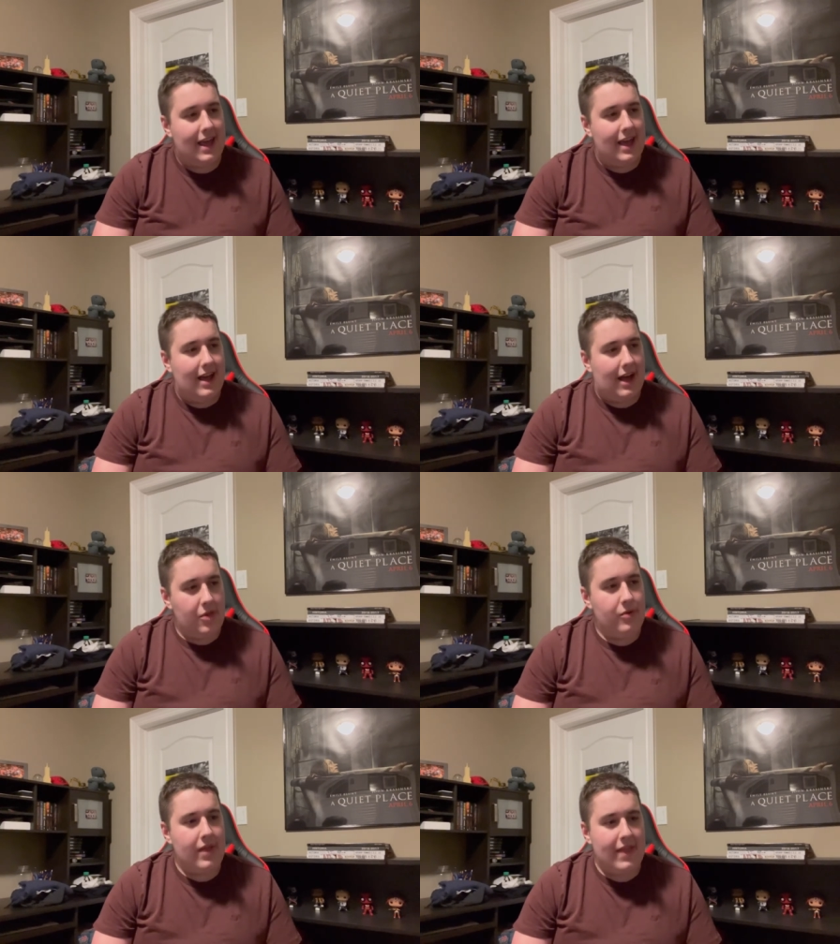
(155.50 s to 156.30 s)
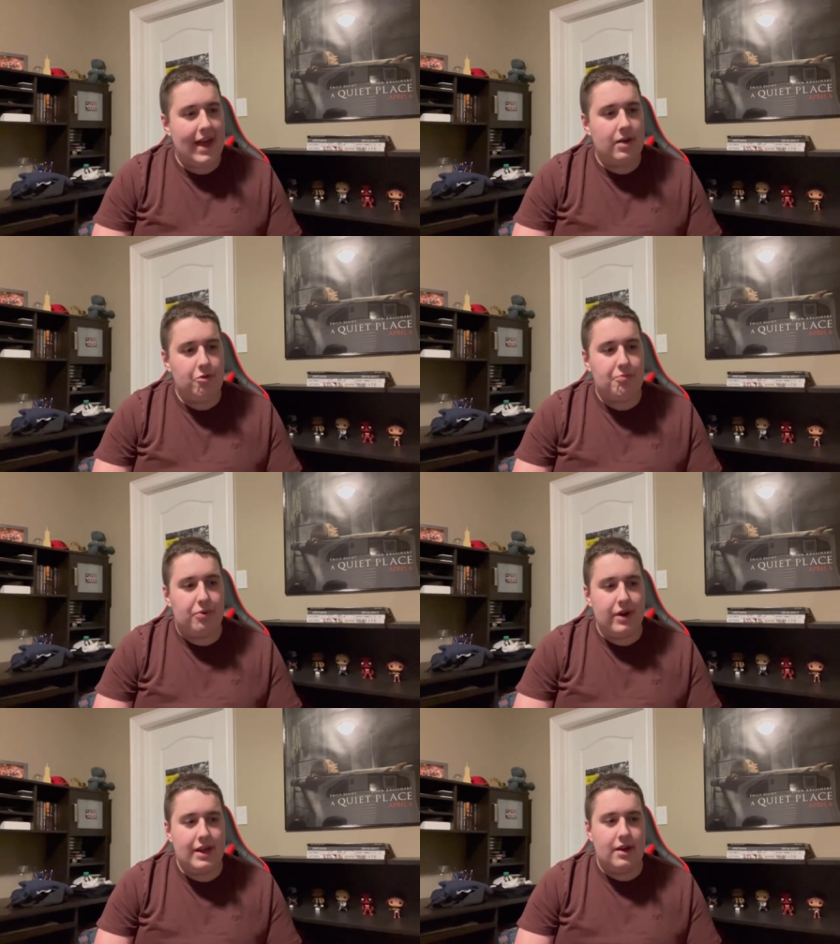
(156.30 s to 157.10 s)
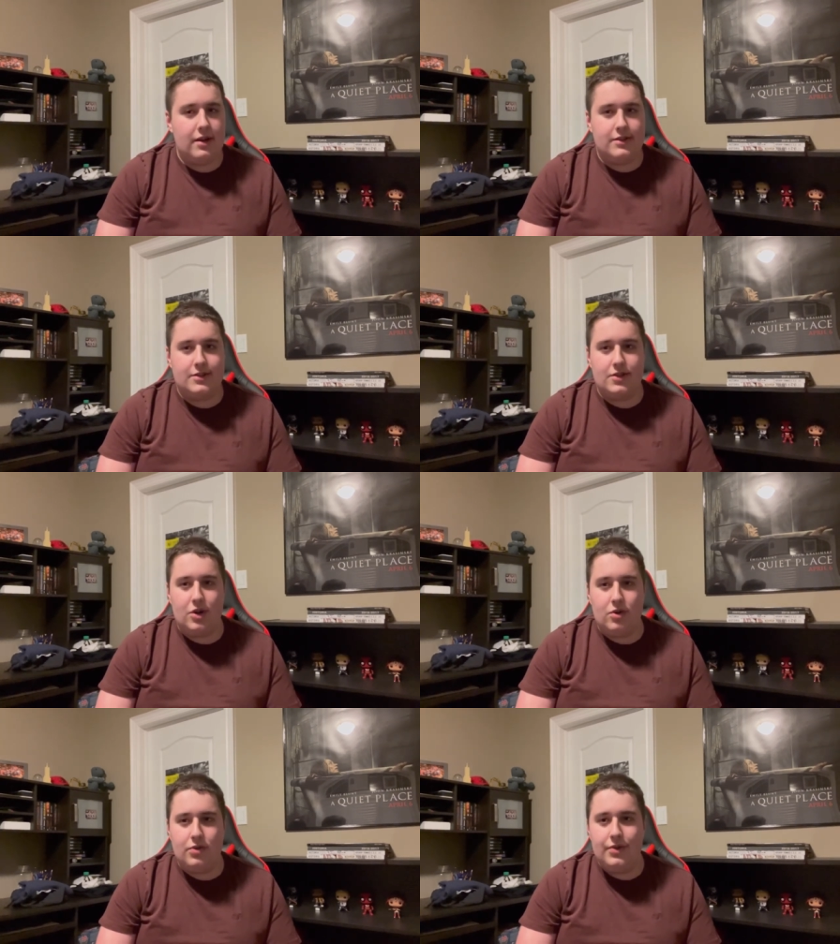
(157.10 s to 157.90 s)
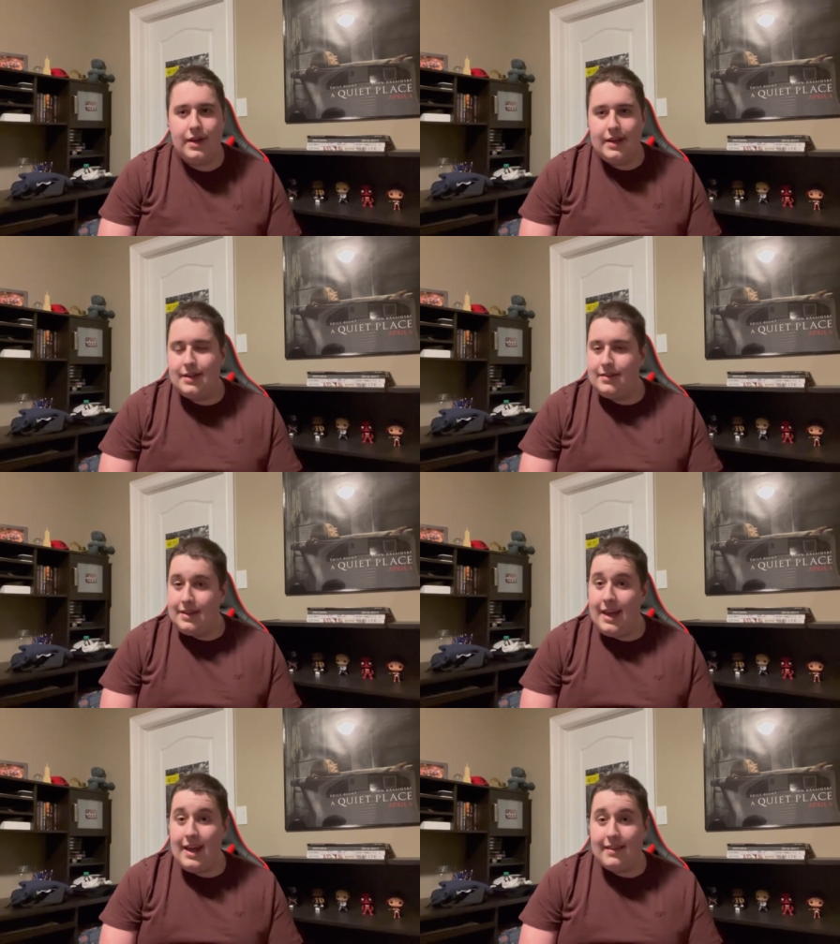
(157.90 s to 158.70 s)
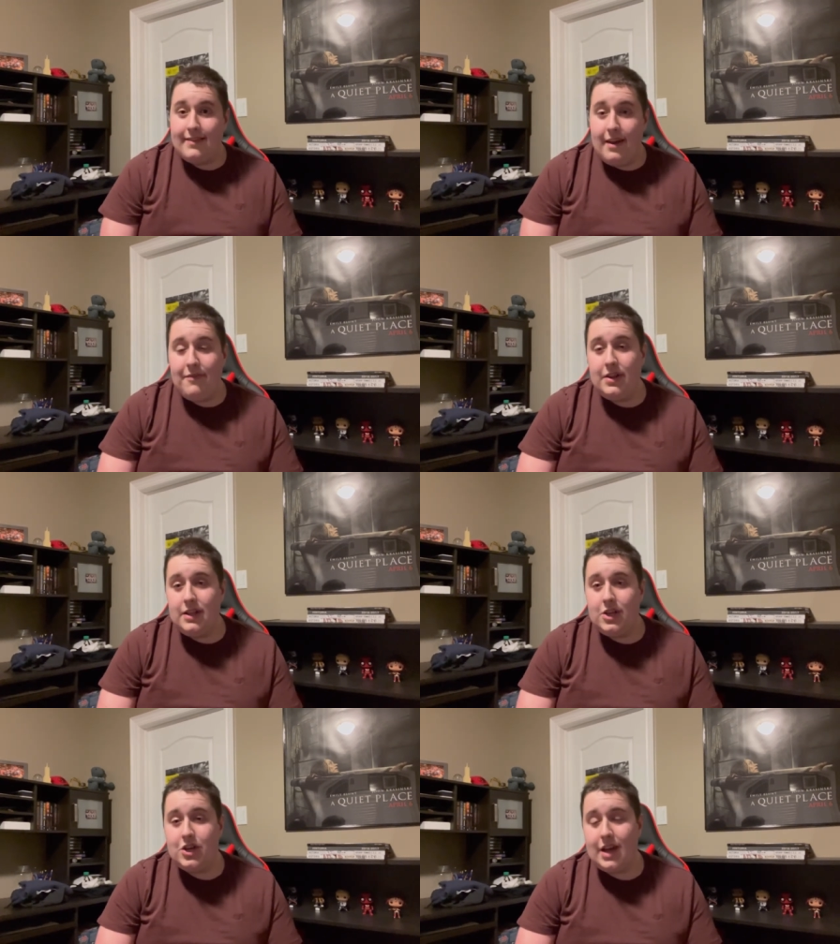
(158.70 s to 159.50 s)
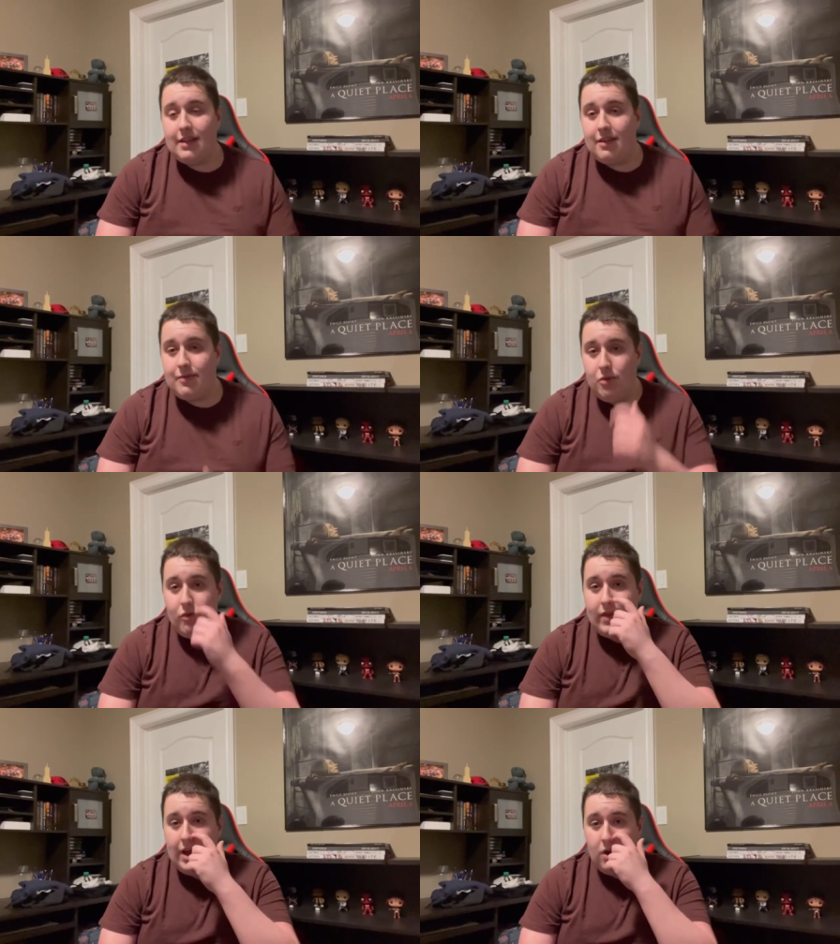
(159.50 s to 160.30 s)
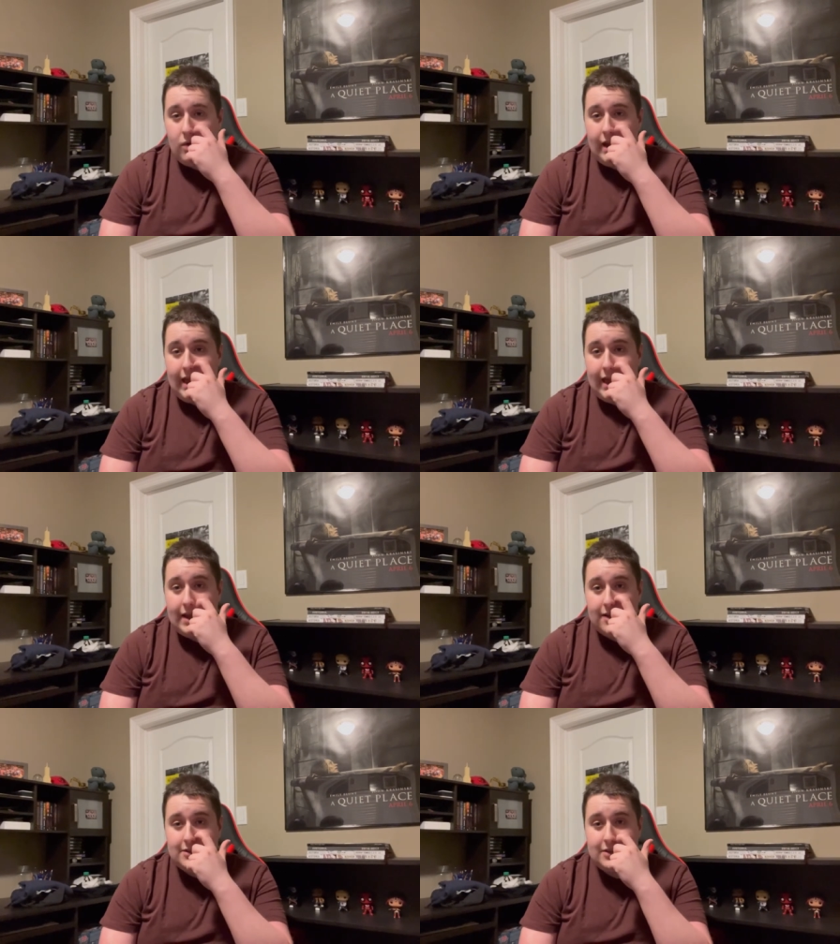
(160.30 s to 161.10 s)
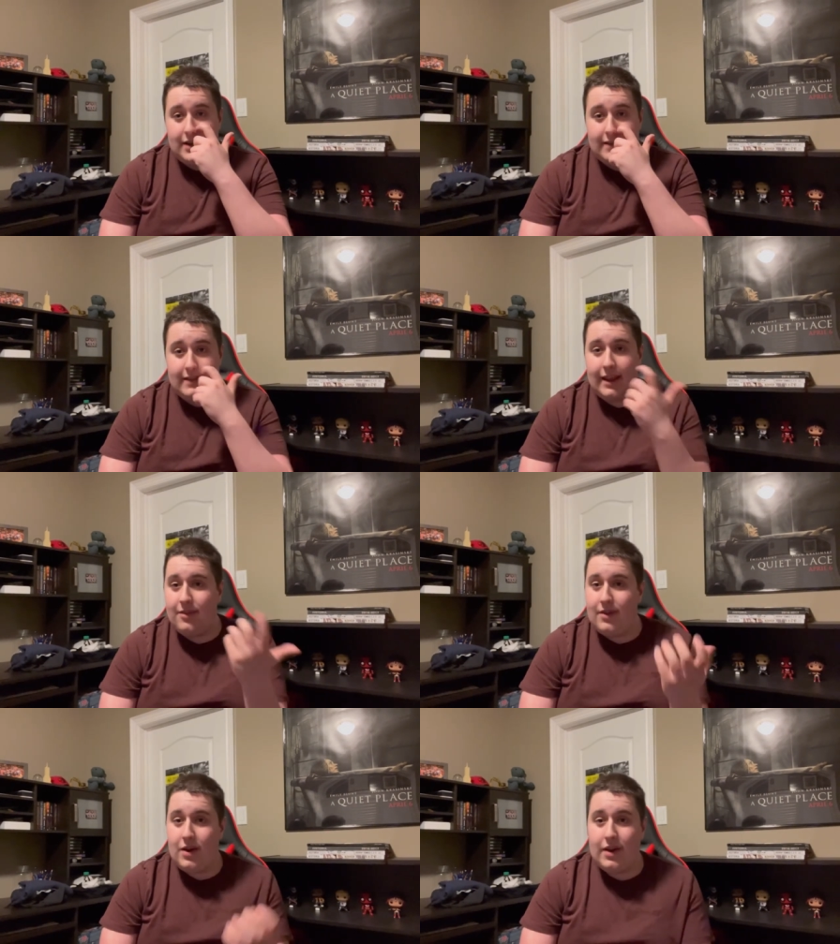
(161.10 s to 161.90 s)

other than that, it was pretty good. So yeah, definitely check this movie out and I'll see you guys in the next video.